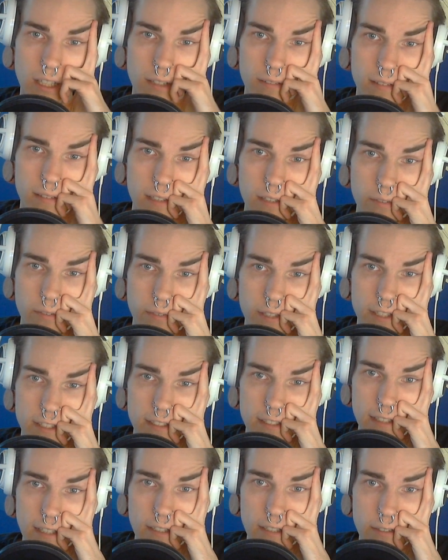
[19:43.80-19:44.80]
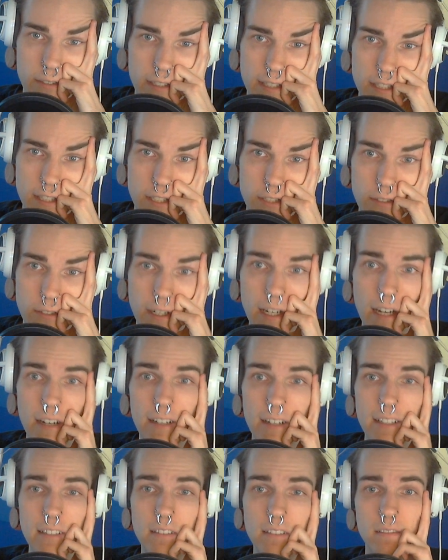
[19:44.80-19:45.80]
When I first started really
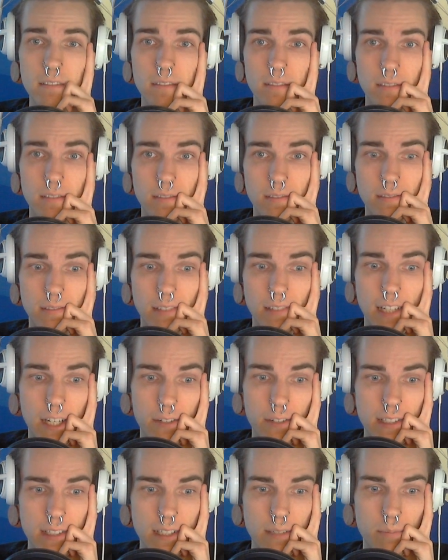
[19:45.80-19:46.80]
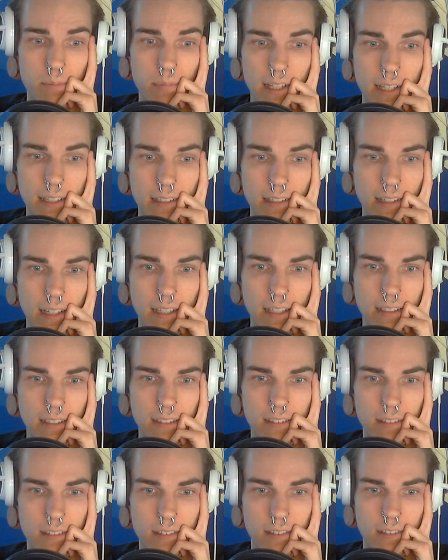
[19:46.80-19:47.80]
tryharding, I really played like
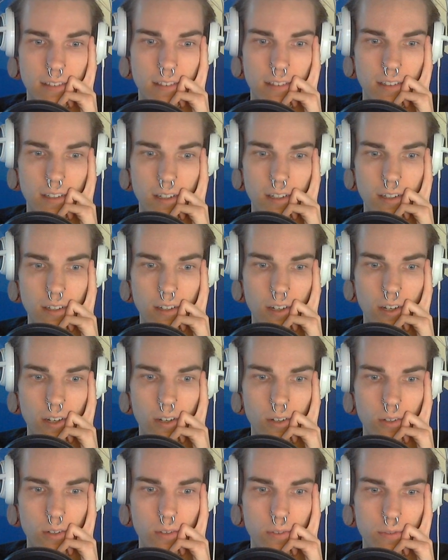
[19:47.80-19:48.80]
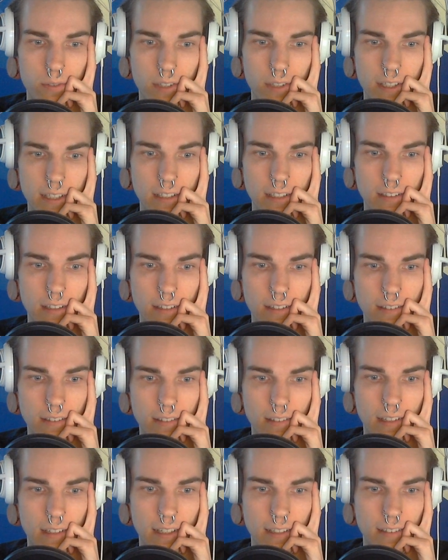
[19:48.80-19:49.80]
a whole freaking lot,
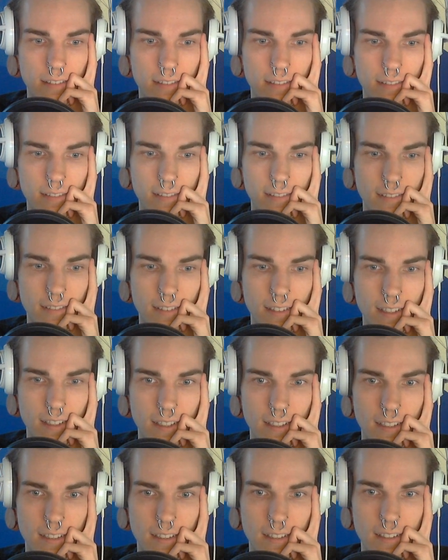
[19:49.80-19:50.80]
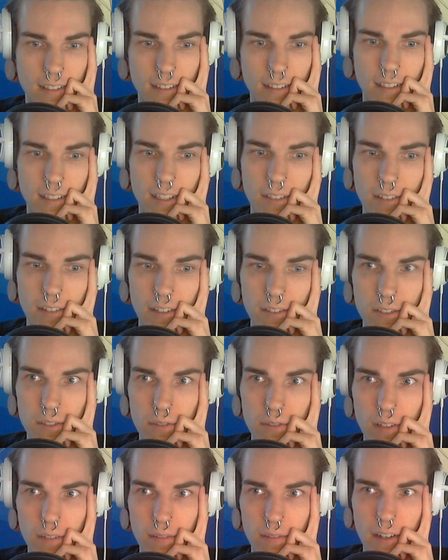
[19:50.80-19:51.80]
like around
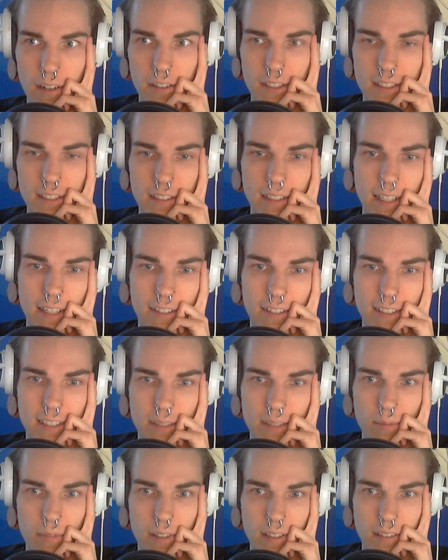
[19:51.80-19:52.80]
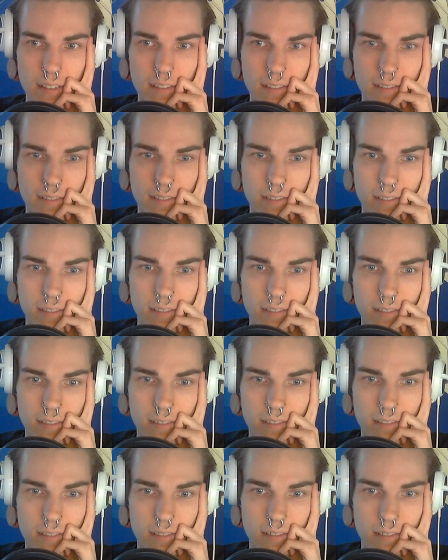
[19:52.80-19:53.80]
12 hours a day or something,
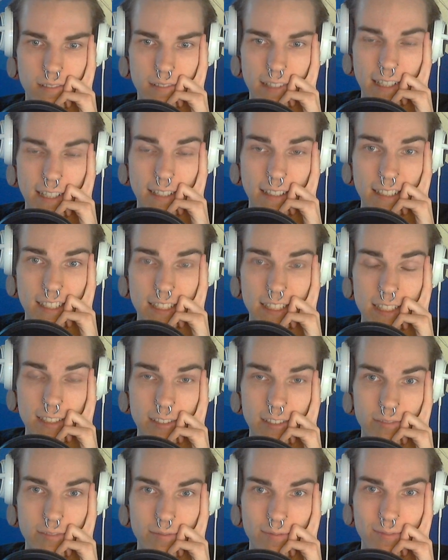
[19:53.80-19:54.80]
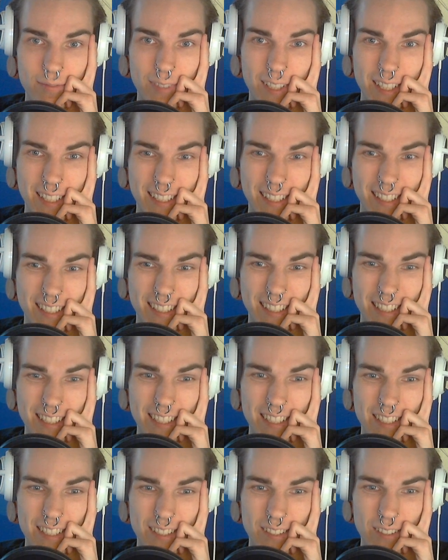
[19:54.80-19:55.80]
at least,
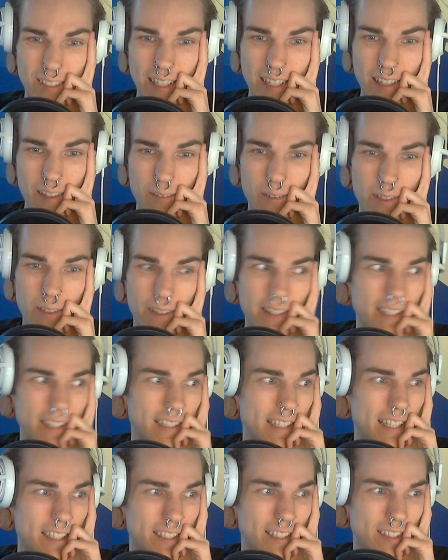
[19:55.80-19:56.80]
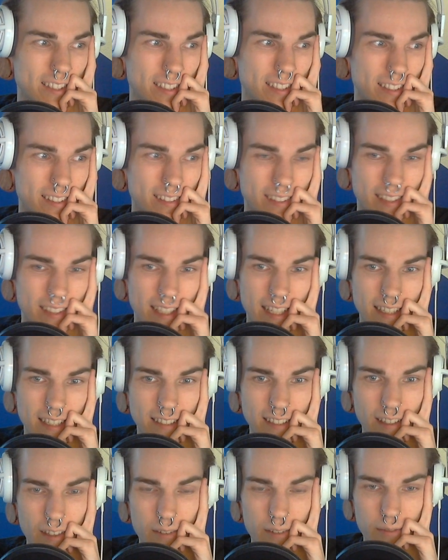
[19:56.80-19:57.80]
together with Killian and
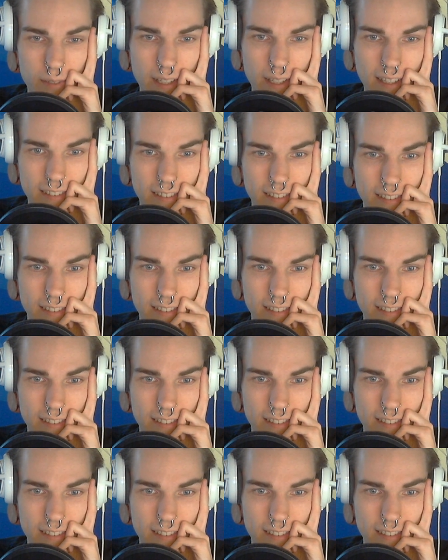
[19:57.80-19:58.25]
another friend.